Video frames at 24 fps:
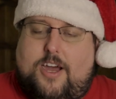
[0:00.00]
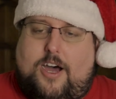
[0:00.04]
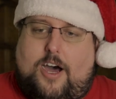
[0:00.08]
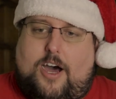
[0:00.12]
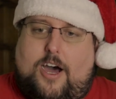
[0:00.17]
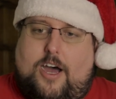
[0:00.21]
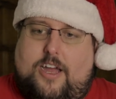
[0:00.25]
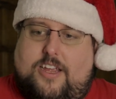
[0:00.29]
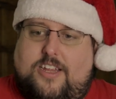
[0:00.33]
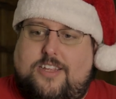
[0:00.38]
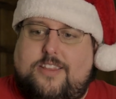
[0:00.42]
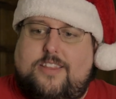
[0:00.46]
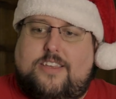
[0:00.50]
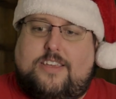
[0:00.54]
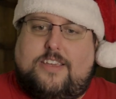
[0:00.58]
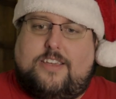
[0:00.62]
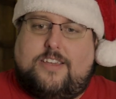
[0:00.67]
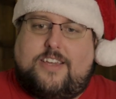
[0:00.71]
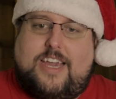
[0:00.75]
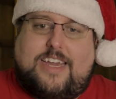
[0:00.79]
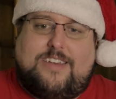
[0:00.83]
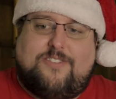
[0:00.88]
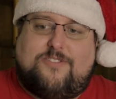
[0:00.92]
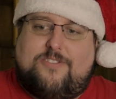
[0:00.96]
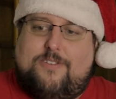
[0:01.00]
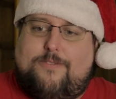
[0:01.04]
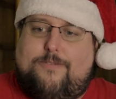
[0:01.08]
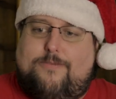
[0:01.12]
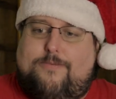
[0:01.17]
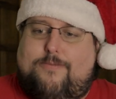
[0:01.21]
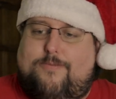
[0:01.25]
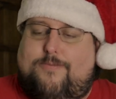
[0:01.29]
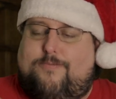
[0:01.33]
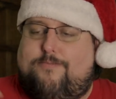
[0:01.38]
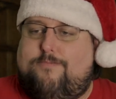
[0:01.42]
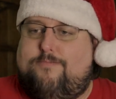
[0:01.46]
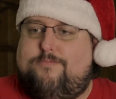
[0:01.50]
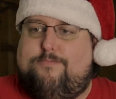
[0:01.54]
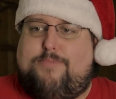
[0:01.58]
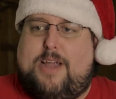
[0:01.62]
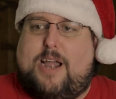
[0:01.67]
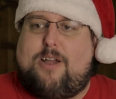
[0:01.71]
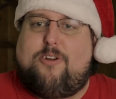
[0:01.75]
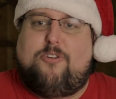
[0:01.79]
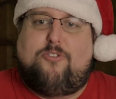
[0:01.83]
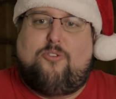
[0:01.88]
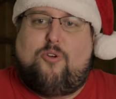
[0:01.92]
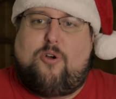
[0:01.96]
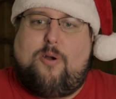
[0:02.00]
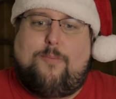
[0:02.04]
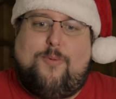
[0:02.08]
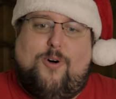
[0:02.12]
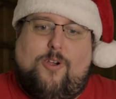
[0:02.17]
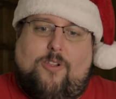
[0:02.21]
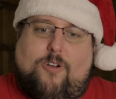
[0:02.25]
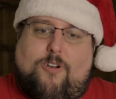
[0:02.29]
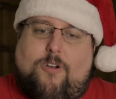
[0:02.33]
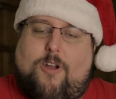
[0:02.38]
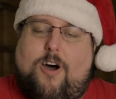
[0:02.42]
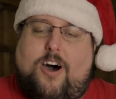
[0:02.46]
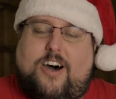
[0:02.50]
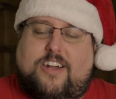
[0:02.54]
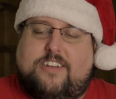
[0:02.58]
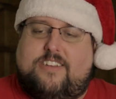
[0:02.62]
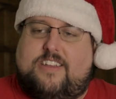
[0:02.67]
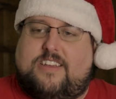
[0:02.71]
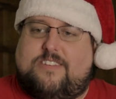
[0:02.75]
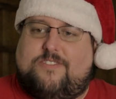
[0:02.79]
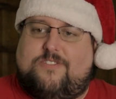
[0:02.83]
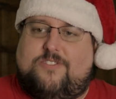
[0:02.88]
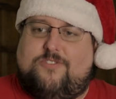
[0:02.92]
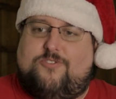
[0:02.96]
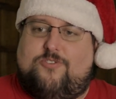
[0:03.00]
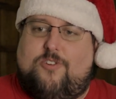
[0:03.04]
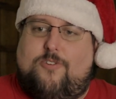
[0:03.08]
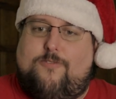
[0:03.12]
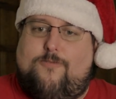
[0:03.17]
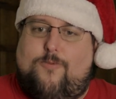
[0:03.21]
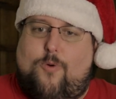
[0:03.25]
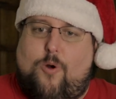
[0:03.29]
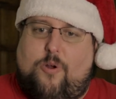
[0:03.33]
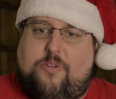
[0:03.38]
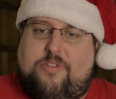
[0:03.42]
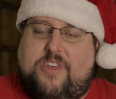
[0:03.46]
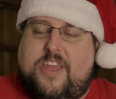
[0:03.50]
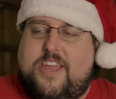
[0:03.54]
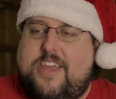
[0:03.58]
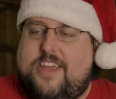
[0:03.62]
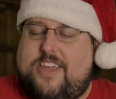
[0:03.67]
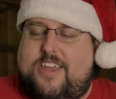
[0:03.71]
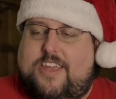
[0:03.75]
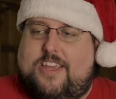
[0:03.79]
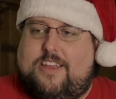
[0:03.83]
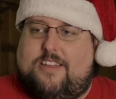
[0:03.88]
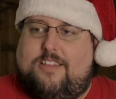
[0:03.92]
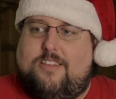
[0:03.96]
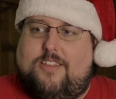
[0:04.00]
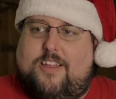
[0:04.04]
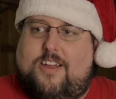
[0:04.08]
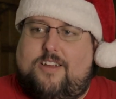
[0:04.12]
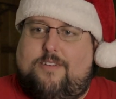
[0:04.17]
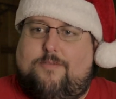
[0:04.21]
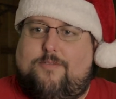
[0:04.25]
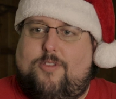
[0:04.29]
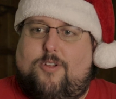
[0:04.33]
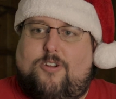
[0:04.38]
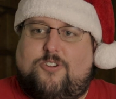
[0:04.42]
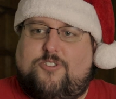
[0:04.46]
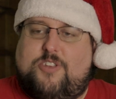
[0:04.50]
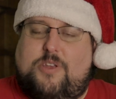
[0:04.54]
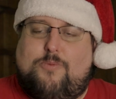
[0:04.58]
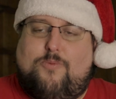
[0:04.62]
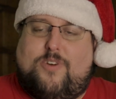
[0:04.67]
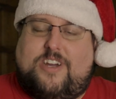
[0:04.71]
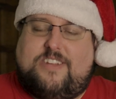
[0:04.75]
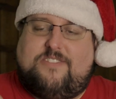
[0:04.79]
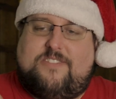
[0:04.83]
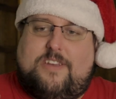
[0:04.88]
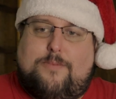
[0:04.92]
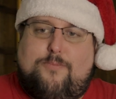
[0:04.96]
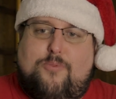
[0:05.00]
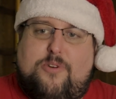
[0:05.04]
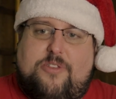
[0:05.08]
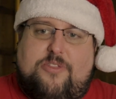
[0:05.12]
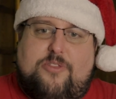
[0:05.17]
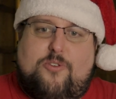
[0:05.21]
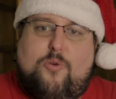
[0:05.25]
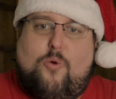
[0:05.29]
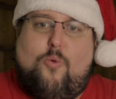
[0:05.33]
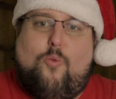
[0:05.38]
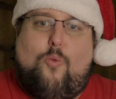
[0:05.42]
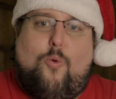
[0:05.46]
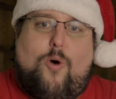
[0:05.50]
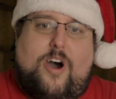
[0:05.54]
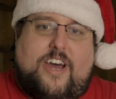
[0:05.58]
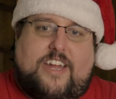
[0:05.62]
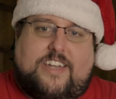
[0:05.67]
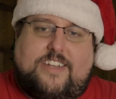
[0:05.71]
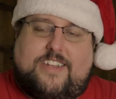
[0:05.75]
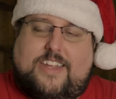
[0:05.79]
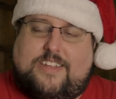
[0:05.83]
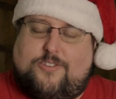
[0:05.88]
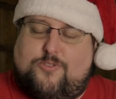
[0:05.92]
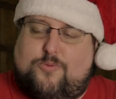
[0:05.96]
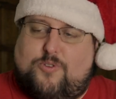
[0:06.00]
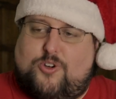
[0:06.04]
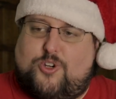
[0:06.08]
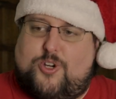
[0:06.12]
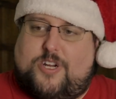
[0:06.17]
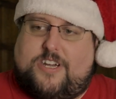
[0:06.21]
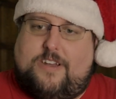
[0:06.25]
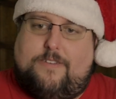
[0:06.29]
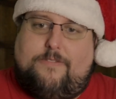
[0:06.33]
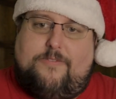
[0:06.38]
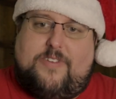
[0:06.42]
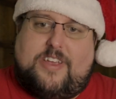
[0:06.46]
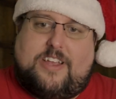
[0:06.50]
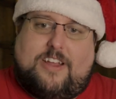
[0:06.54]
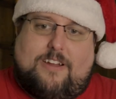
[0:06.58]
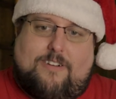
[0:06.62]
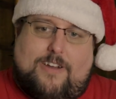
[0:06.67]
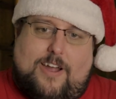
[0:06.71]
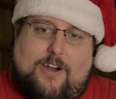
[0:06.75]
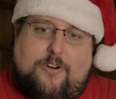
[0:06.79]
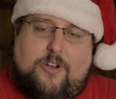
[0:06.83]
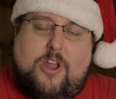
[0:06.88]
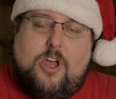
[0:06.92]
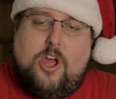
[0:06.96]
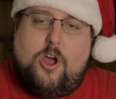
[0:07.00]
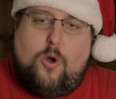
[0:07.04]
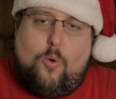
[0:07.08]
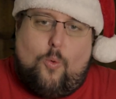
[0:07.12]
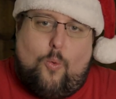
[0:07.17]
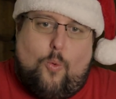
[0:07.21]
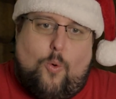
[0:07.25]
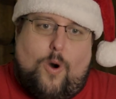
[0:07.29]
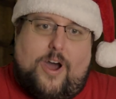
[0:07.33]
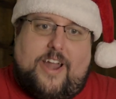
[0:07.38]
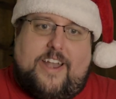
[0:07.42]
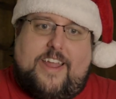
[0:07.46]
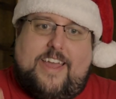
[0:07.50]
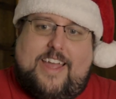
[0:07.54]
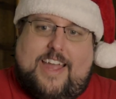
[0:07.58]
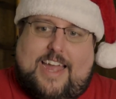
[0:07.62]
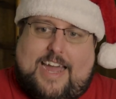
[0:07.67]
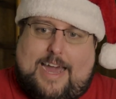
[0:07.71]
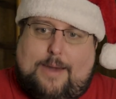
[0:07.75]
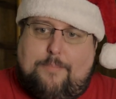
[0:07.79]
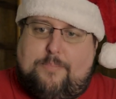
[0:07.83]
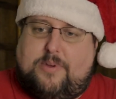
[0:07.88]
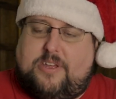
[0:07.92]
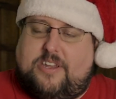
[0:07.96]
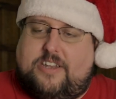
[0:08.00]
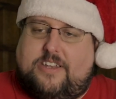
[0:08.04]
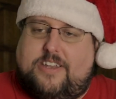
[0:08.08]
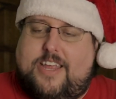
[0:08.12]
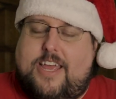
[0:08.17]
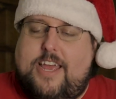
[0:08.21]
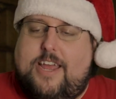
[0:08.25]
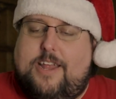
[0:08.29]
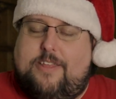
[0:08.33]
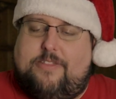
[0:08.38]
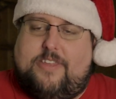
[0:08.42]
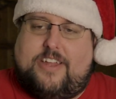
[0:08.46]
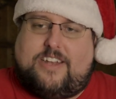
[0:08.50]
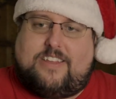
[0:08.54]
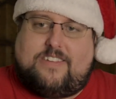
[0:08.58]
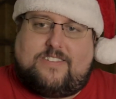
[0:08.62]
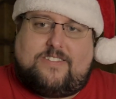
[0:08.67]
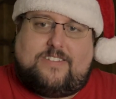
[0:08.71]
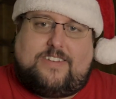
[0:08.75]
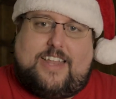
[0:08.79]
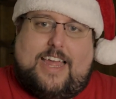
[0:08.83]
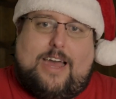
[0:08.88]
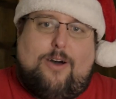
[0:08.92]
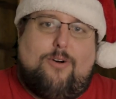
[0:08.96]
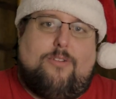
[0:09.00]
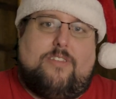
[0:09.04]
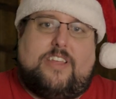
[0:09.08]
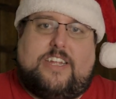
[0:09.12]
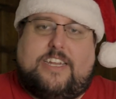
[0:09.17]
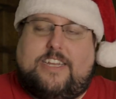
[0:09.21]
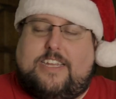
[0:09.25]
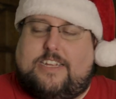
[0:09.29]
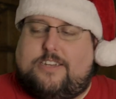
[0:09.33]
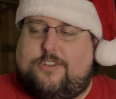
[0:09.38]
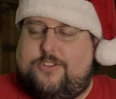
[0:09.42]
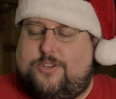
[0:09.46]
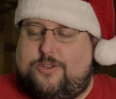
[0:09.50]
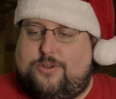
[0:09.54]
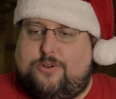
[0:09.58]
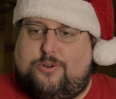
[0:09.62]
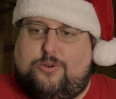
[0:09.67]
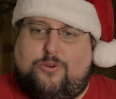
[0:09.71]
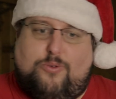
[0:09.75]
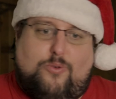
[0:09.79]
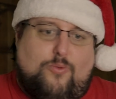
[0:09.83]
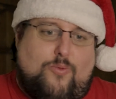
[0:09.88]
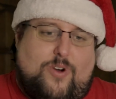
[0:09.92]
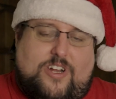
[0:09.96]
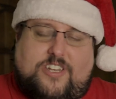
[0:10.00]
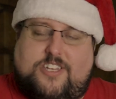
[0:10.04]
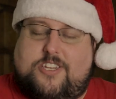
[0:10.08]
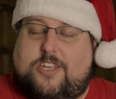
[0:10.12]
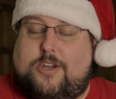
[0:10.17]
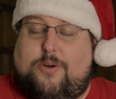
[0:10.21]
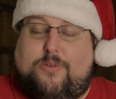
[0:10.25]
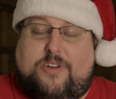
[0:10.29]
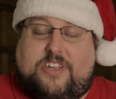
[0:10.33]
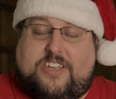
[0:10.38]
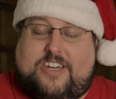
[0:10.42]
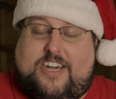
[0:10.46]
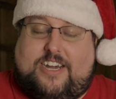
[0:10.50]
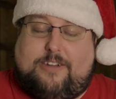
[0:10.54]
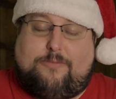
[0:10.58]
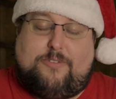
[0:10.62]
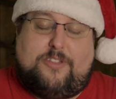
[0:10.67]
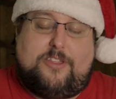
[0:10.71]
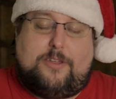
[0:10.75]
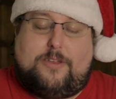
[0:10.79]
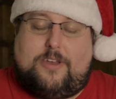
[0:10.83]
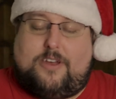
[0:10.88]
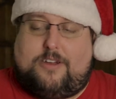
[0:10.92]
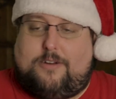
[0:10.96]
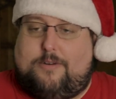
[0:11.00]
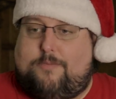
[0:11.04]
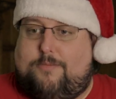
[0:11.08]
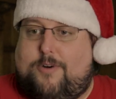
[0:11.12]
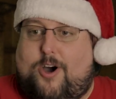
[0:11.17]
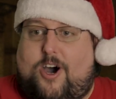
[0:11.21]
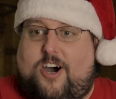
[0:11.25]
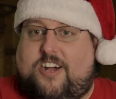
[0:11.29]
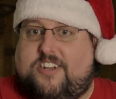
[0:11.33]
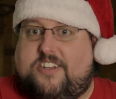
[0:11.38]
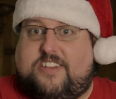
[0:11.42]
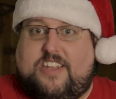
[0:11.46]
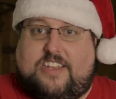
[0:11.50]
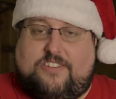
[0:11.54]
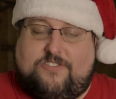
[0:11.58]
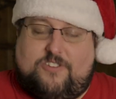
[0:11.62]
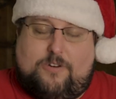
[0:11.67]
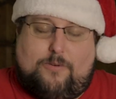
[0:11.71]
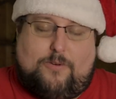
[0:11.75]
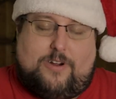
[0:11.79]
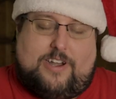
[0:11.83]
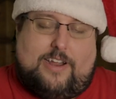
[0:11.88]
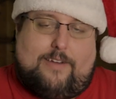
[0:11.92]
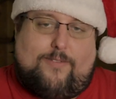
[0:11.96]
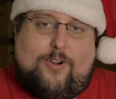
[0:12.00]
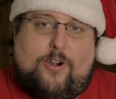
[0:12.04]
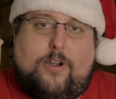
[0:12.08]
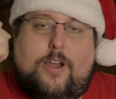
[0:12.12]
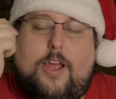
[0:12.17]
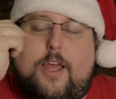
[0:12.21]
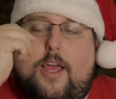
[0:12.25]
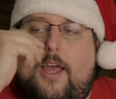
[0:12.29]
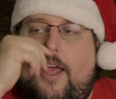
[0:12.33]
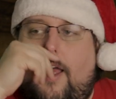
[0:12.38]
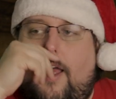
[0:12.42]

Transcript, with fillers: Uh, in the case of paranormal or hauntings and so forth, it largely winds up with the what as we're trying to figure out what happened that is now leading to what's going on with the hauntings or whatever.